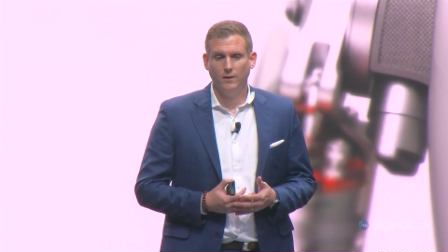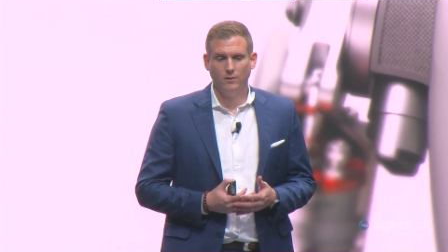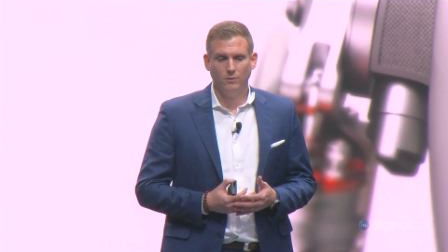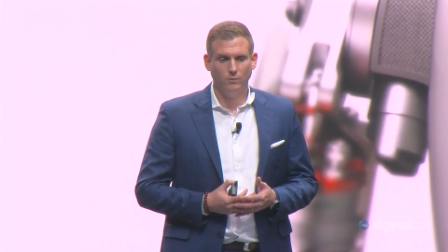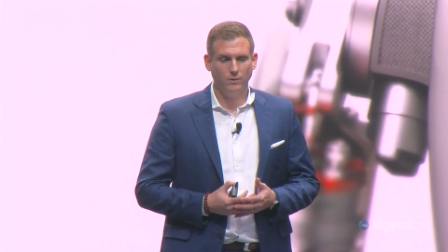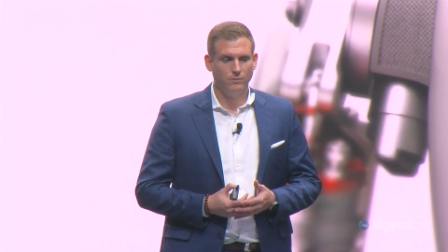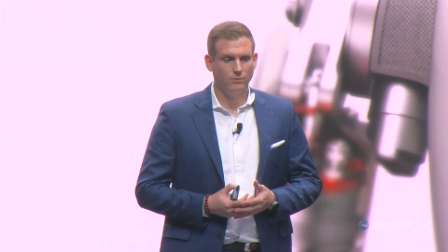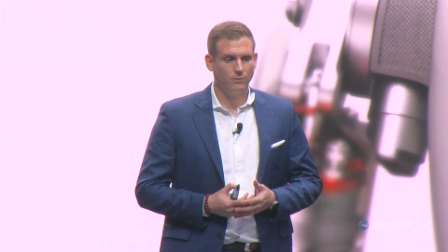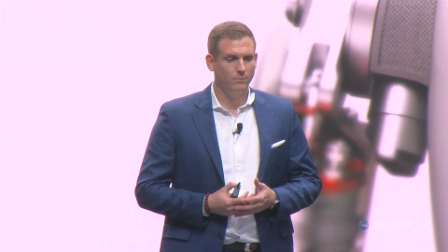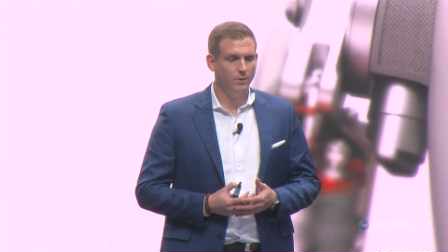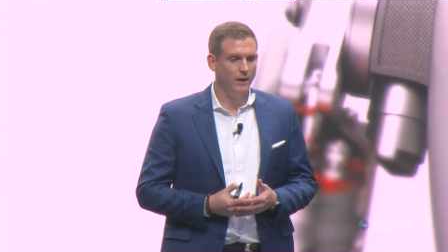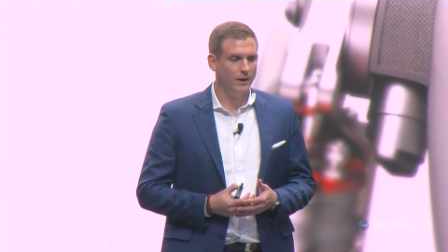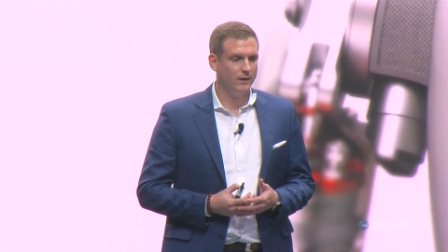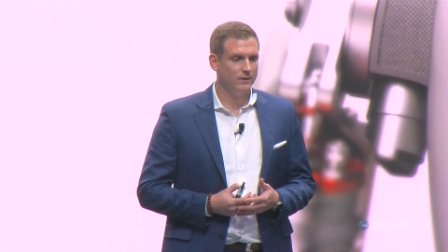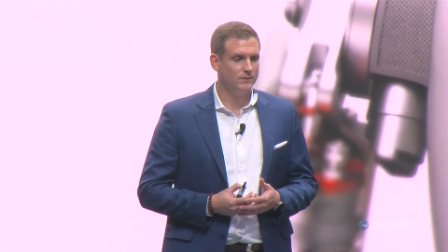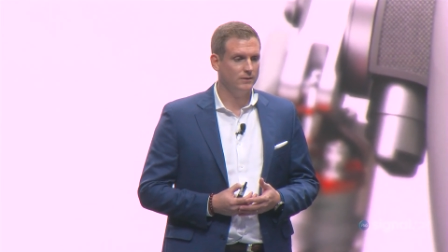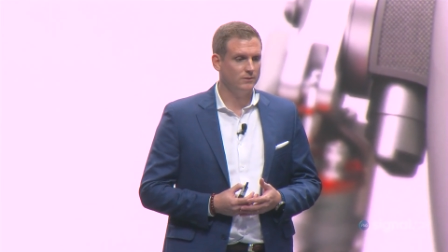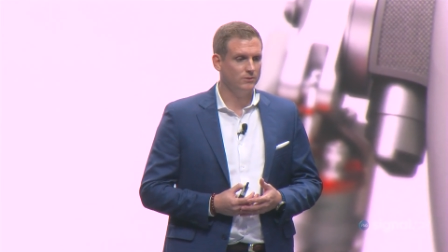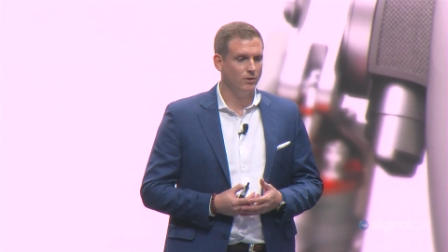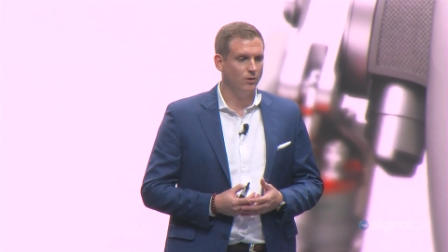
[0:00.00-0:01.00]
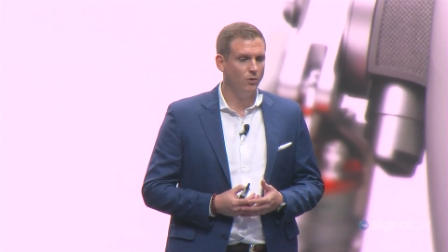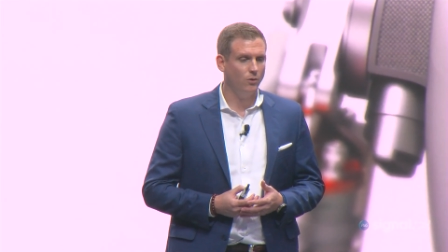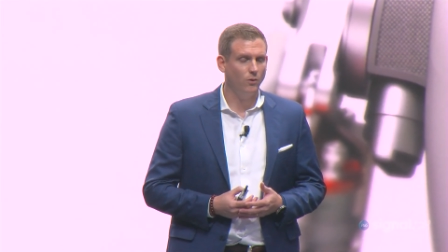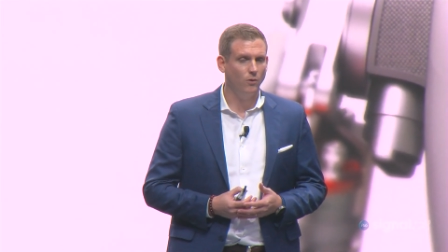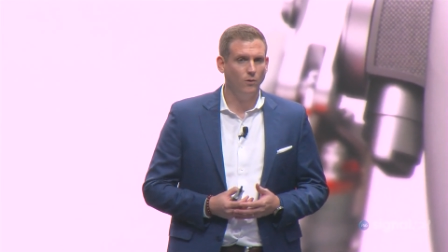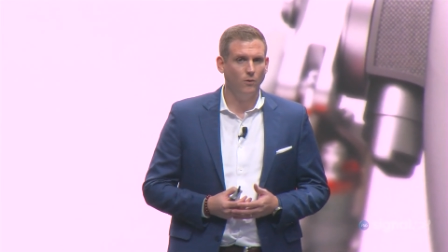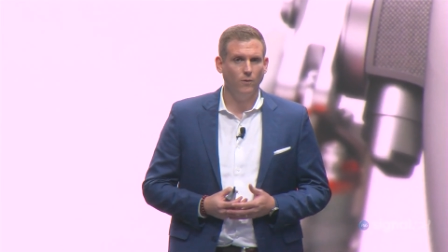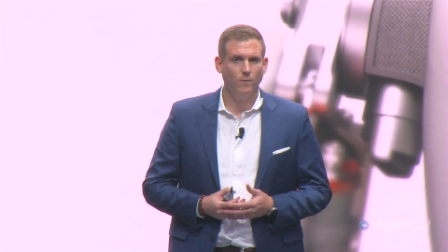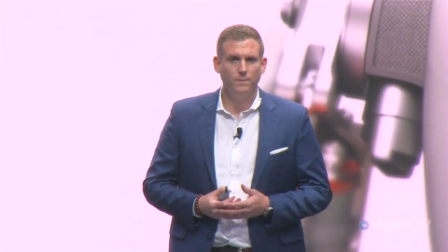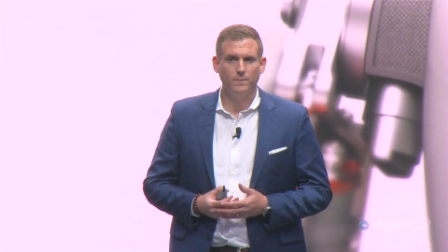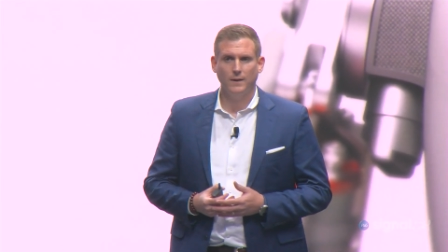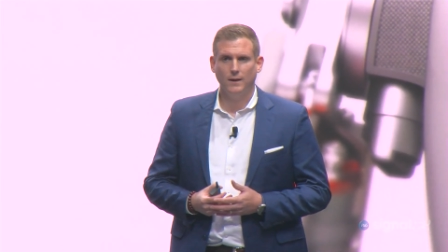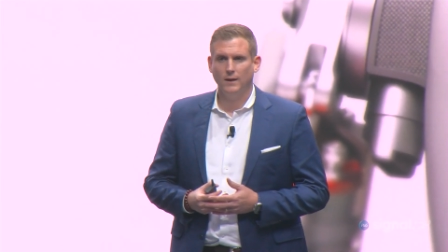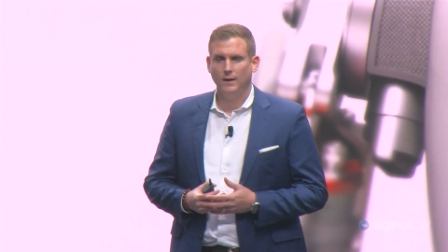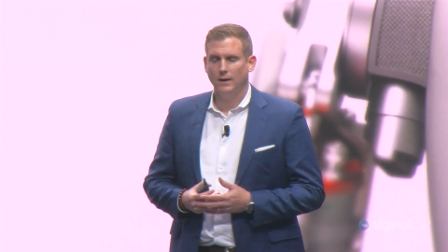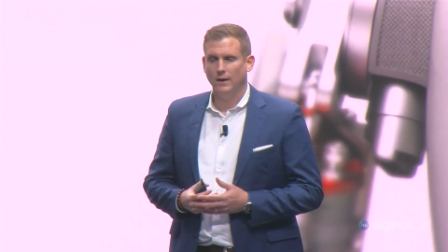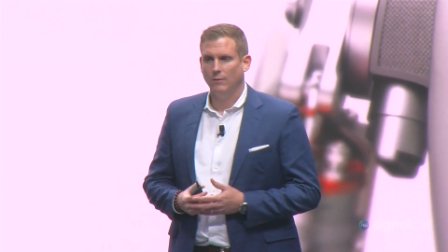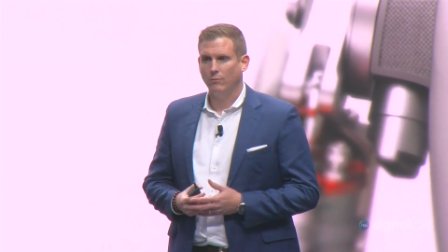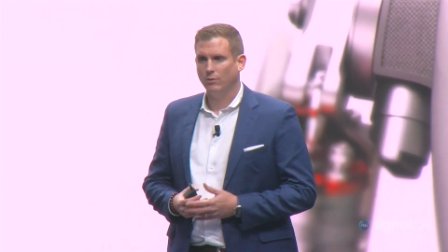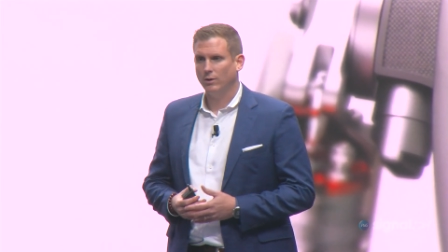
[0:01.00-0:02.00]
with robotics as a whole.
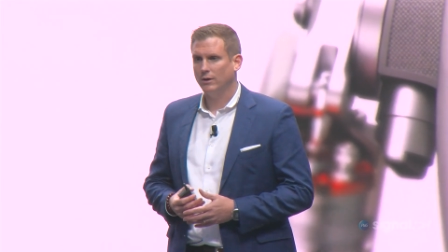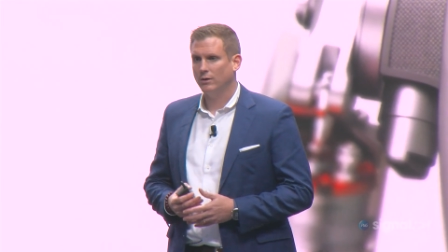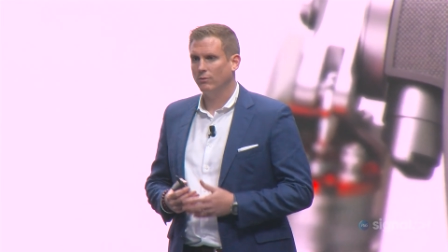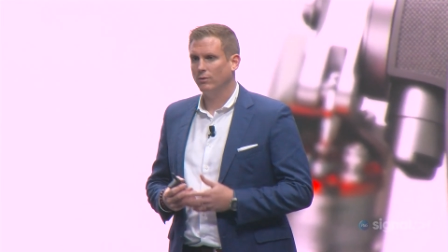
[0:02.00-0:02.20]
And we're going to